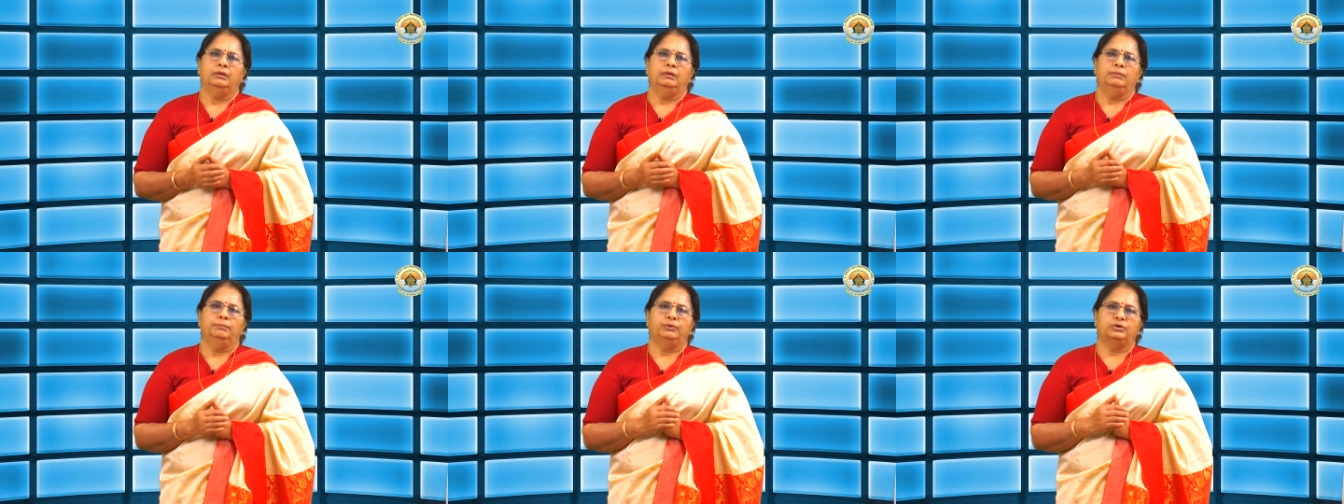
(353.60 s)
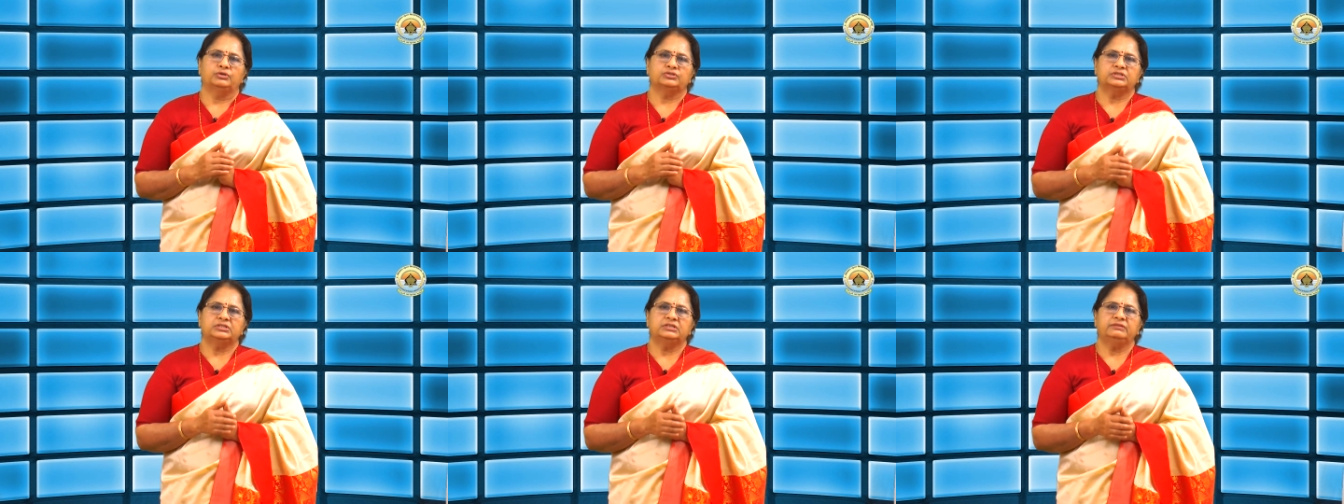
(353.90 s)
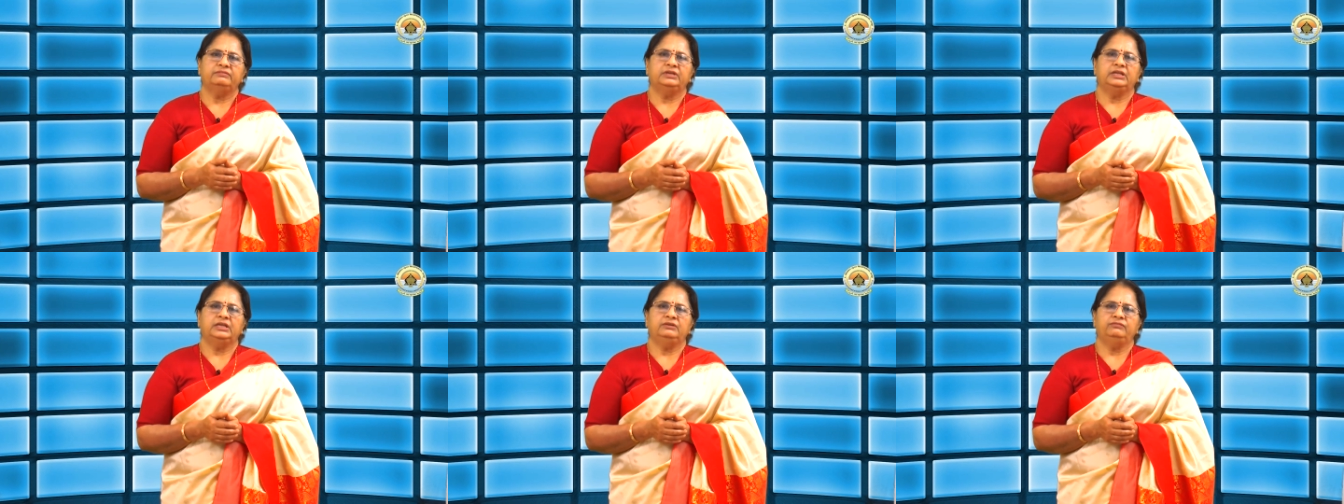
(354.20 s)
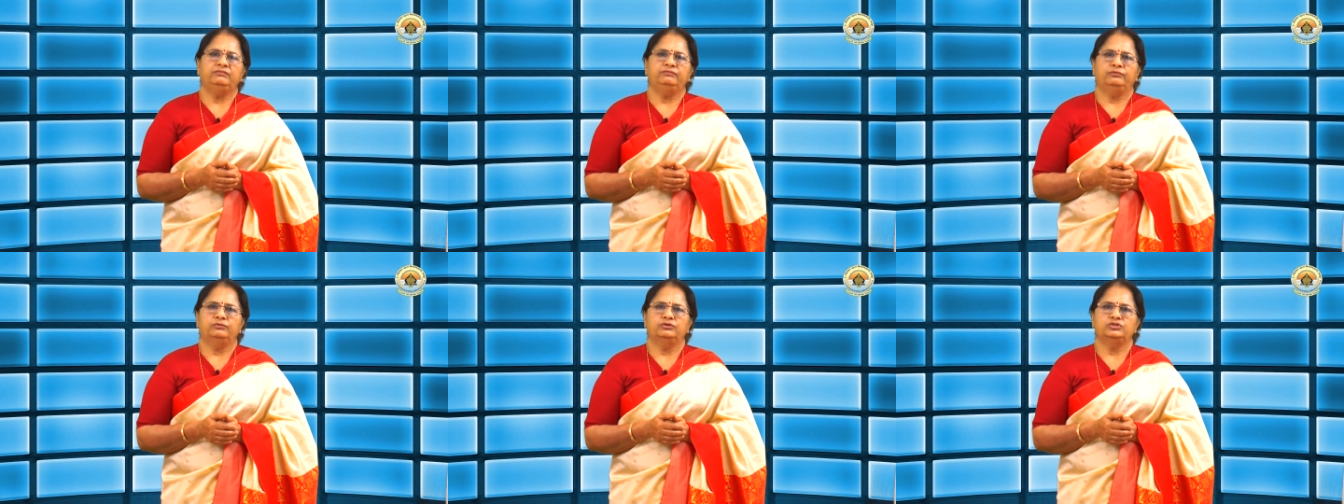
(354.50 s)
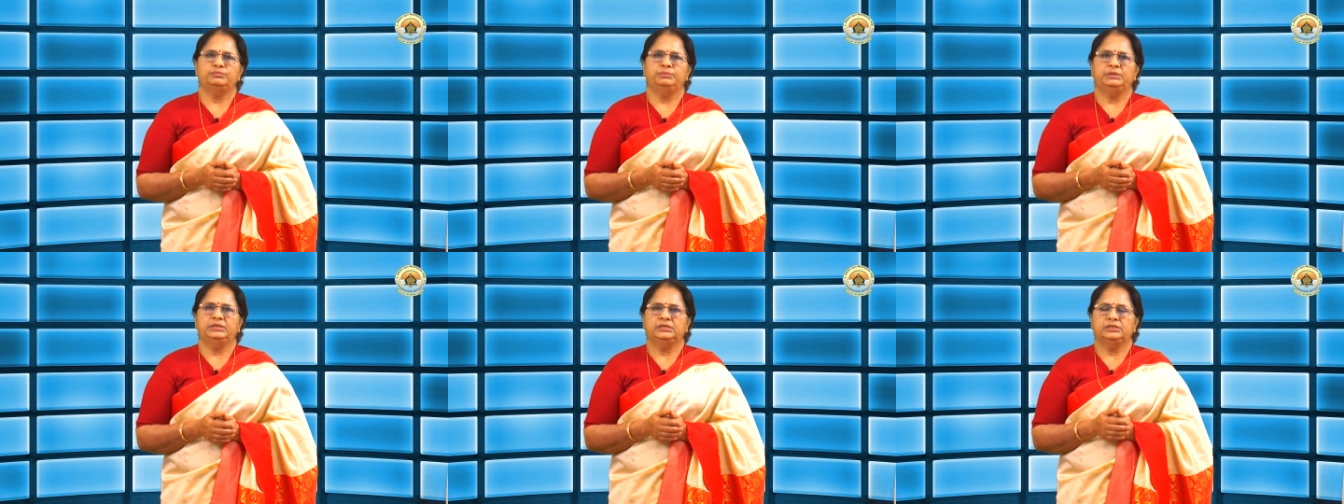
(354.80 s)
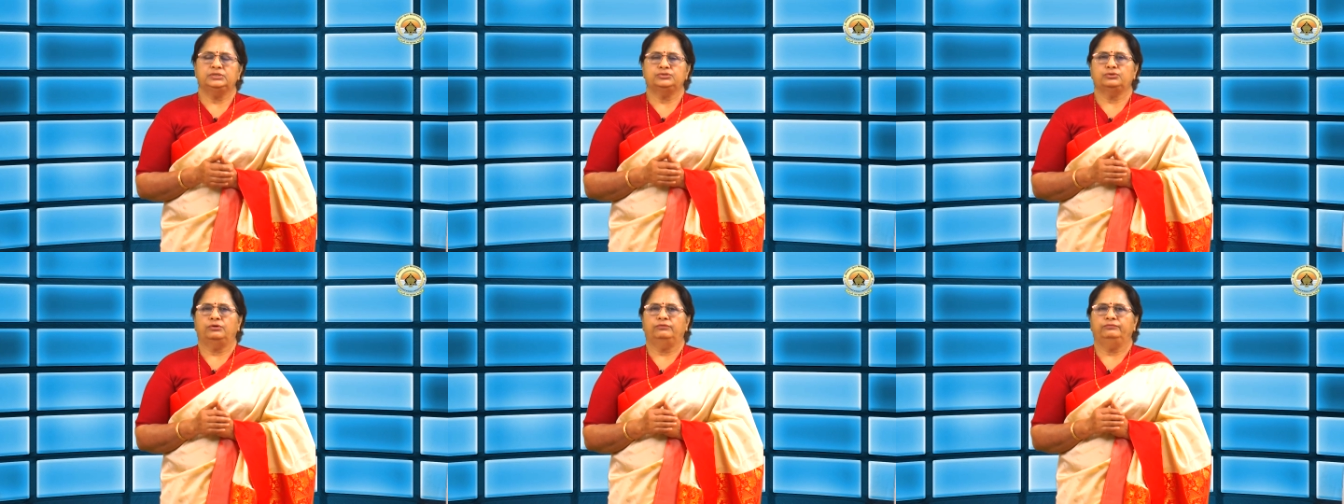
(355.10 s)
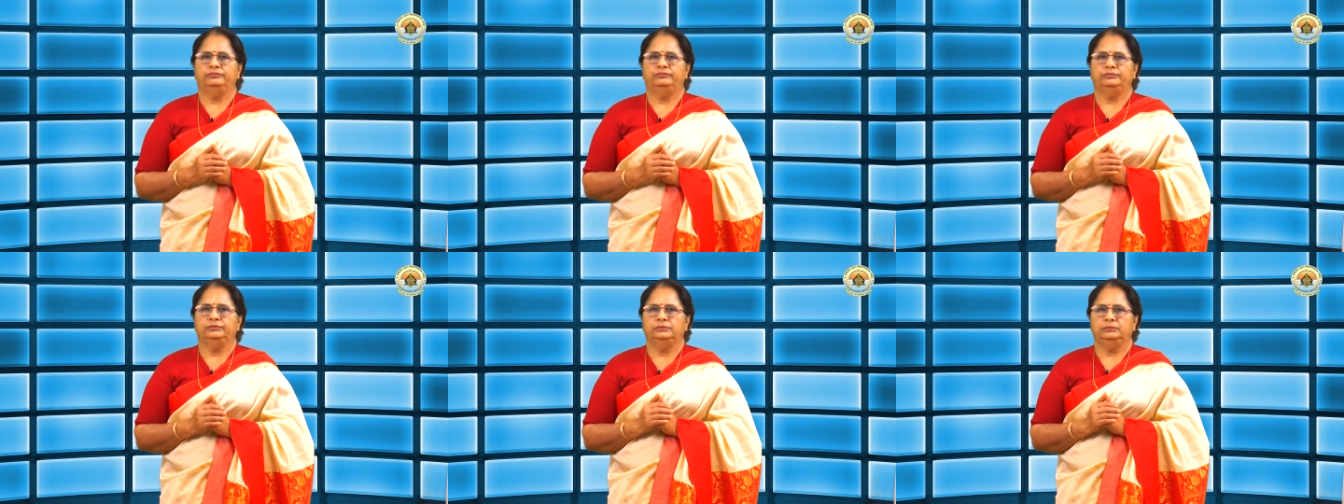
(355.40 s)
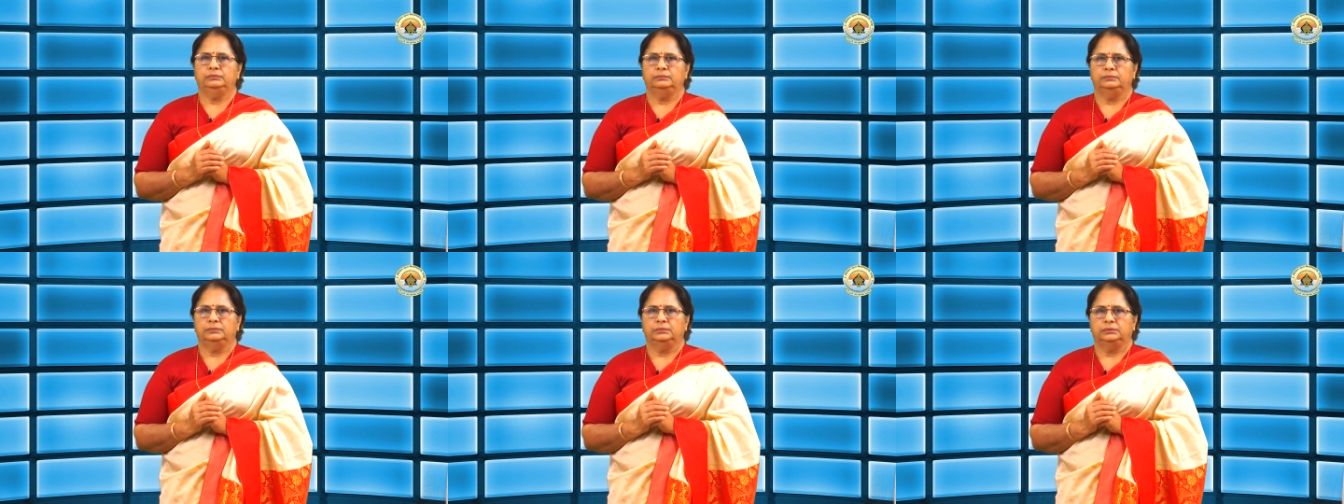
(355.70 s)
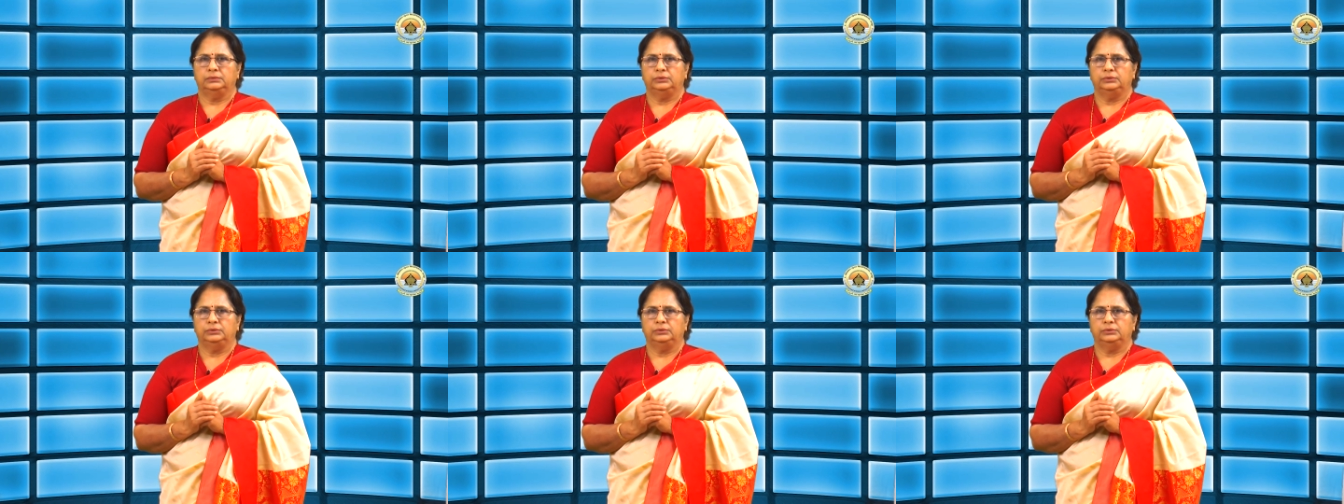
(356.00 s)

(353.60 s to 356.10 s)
Positive reinforcement is often